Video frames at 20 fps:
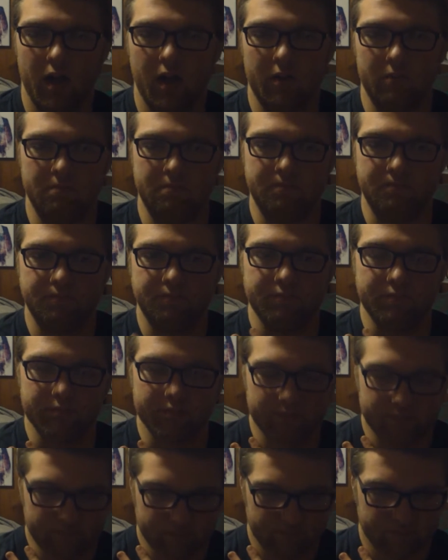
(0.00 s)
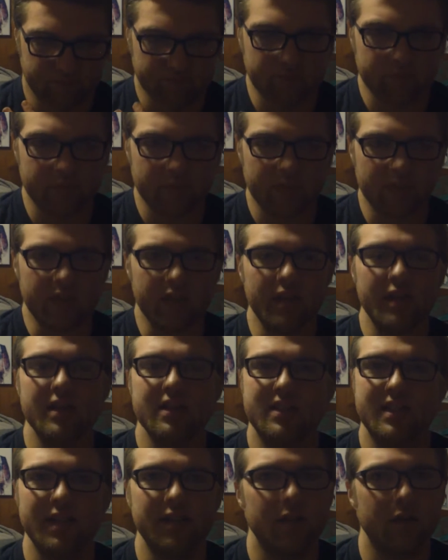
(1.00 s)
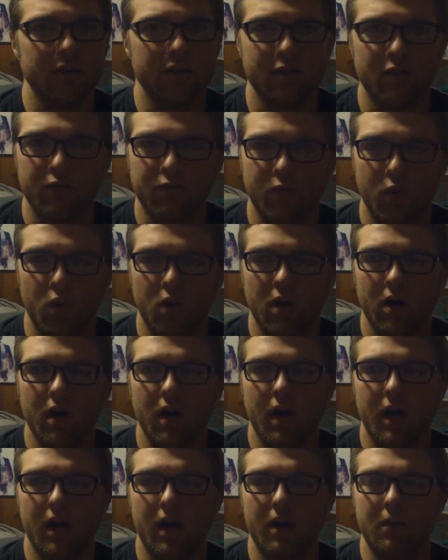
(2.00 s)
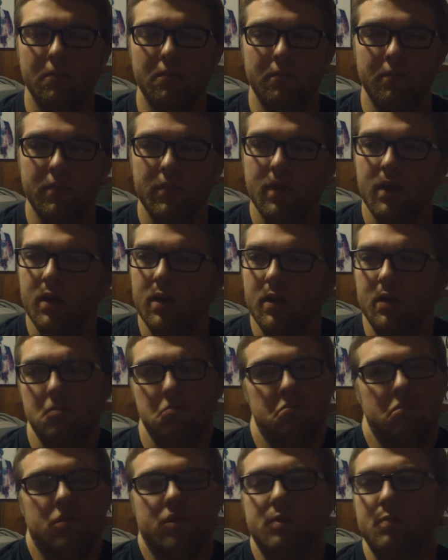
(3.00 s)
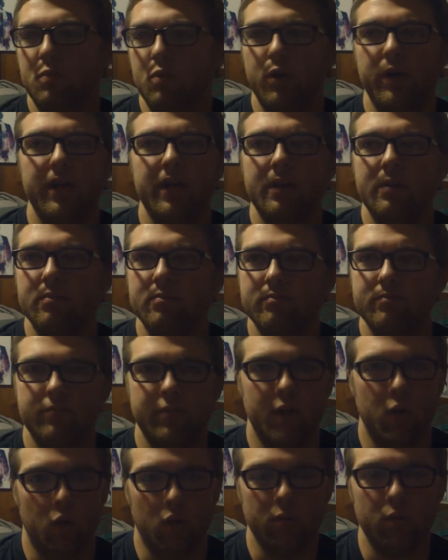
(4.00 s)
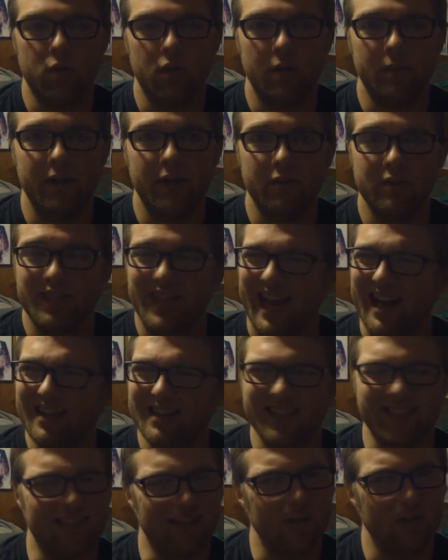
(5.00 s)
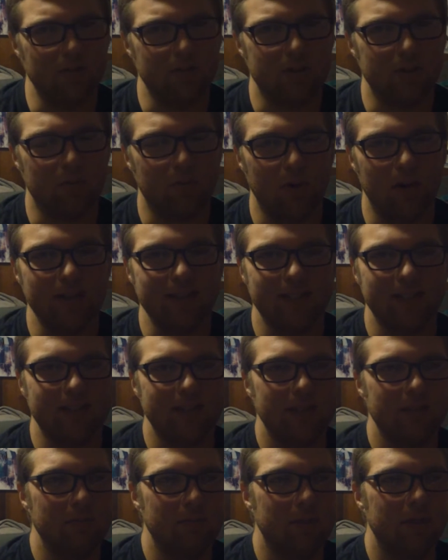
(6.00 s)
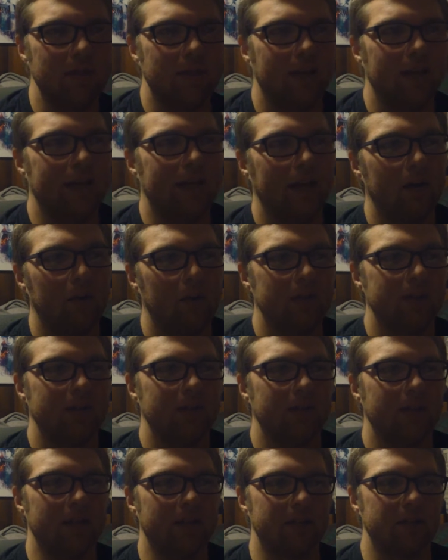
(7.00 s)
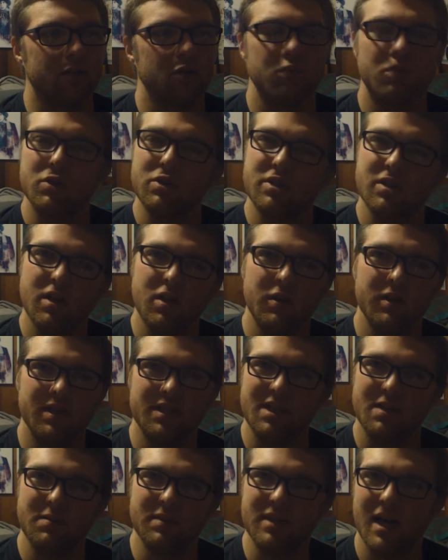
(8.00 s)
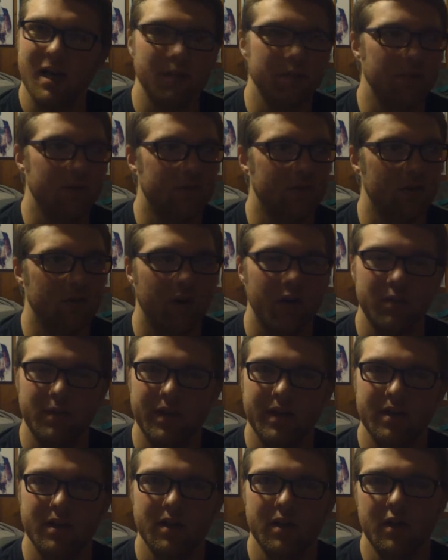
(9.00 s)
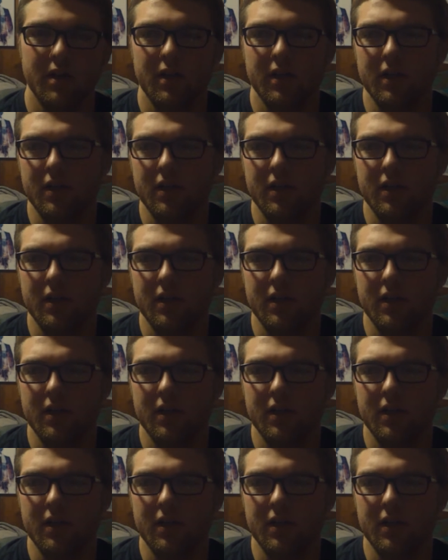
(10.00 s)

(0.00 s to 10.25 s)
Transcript: Um, stayed there until four. Um, it was pretty normal. I mean, it was kind of slow, surprisingly, but like it wasn't like super slow at the same time, if you know what I mean.